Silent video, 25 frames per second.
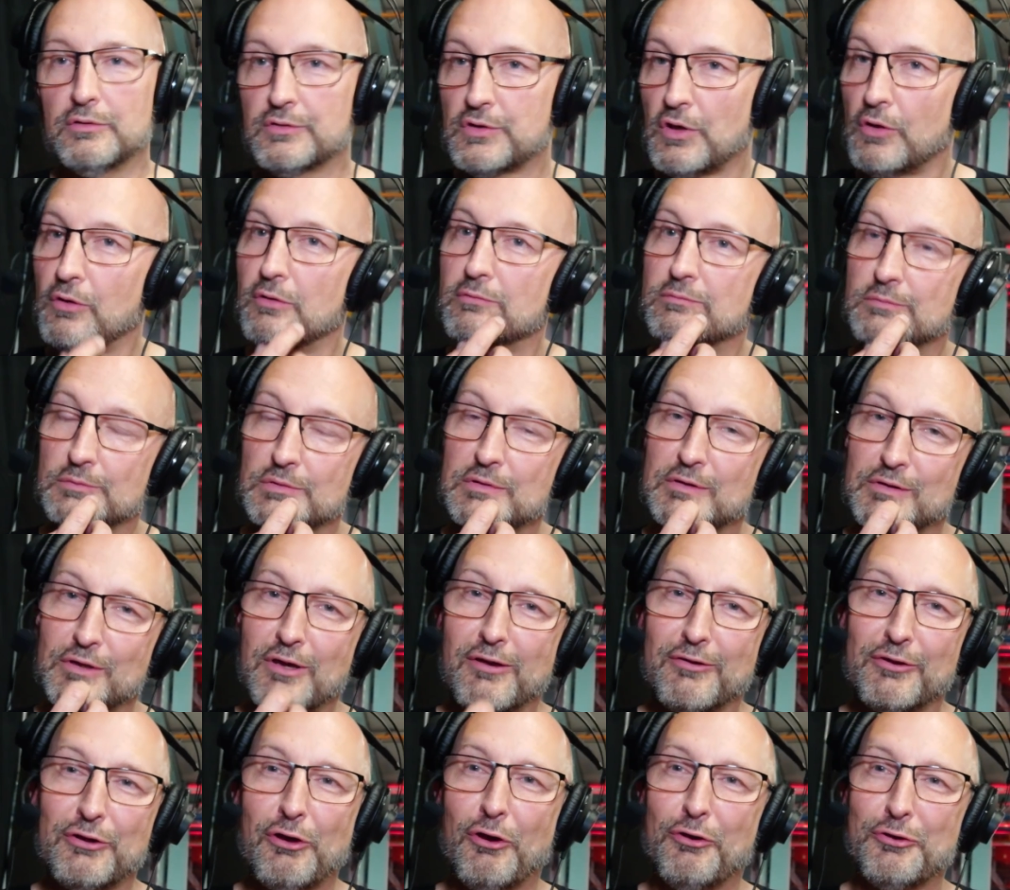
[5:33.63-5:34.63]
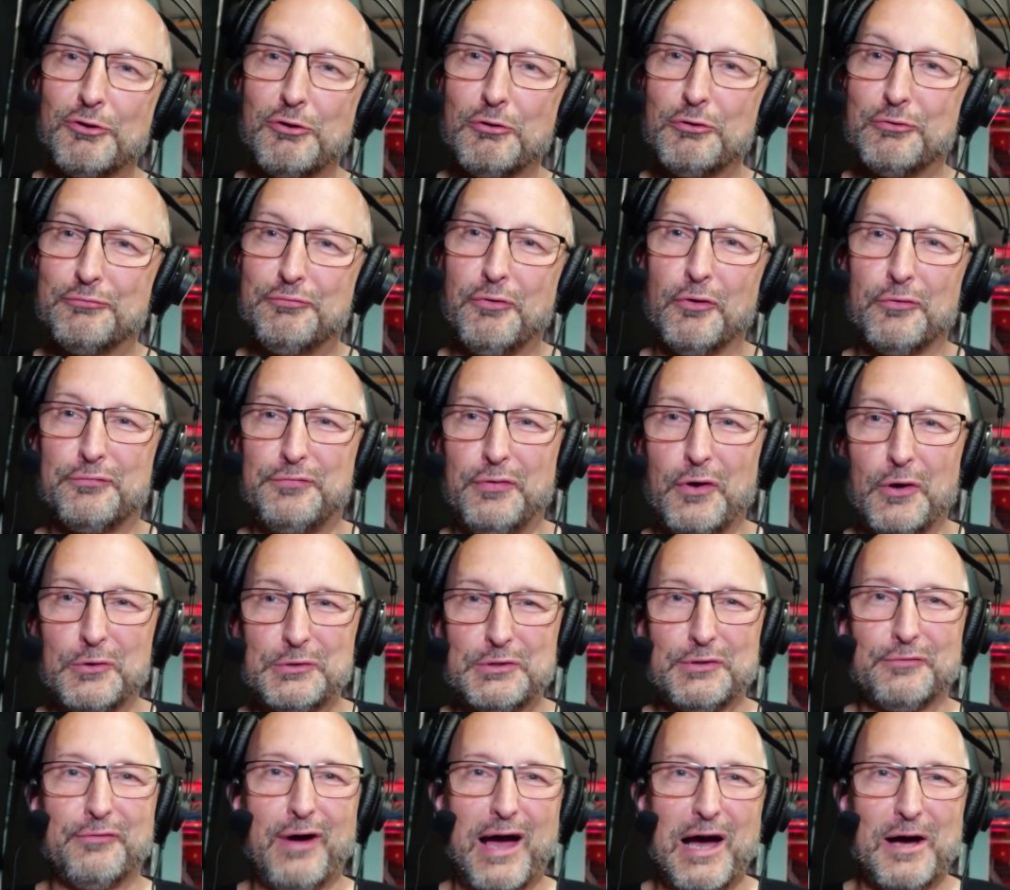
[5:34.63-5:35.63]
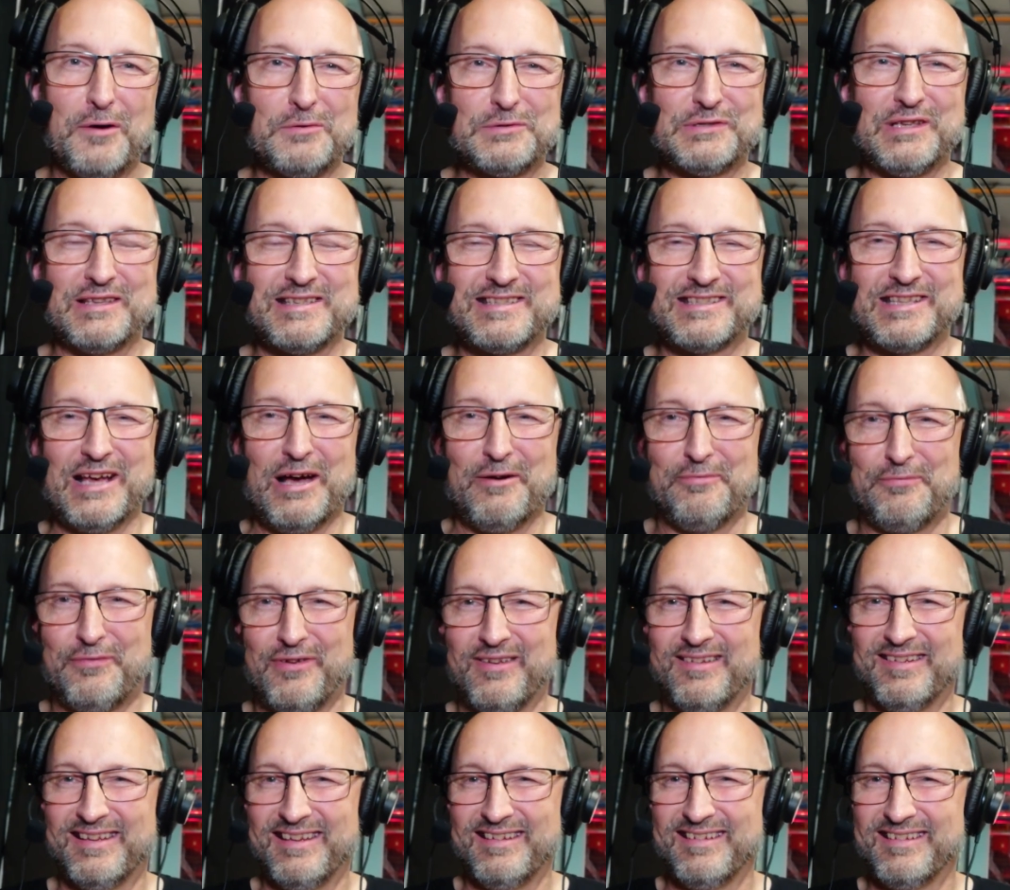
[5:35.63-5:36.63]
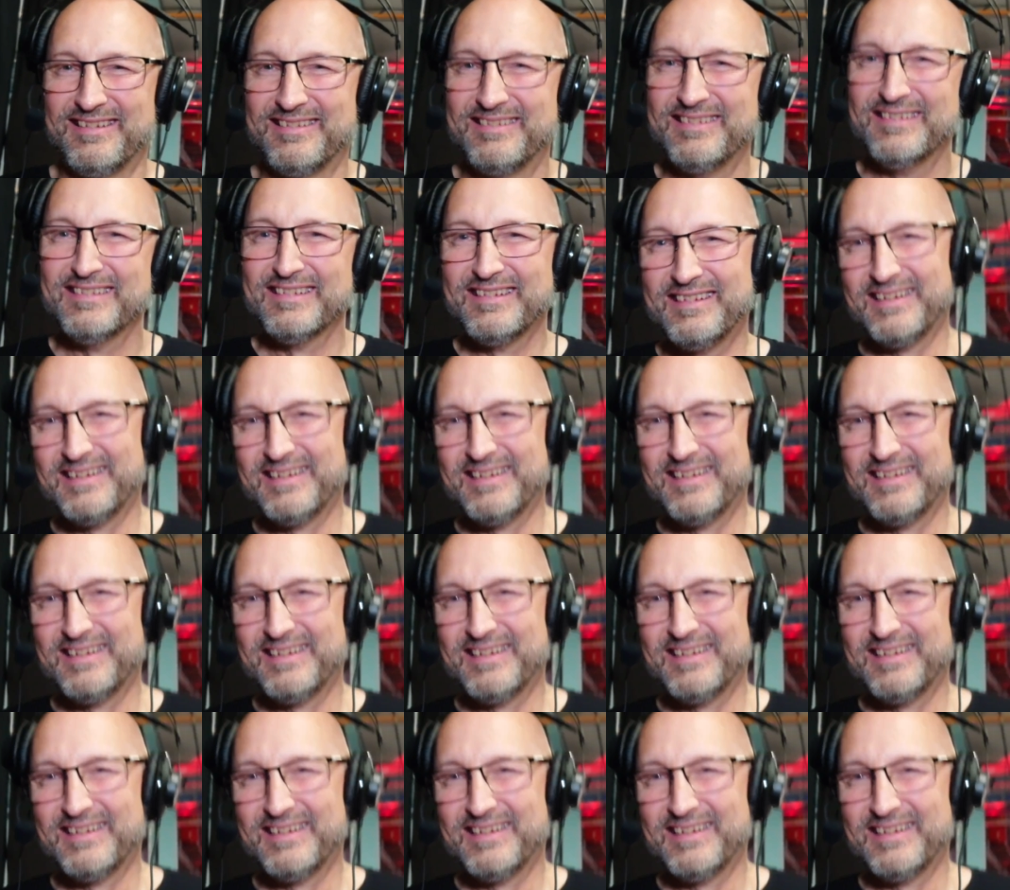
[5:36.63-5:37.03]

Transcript: So good for front of house and stuff. So when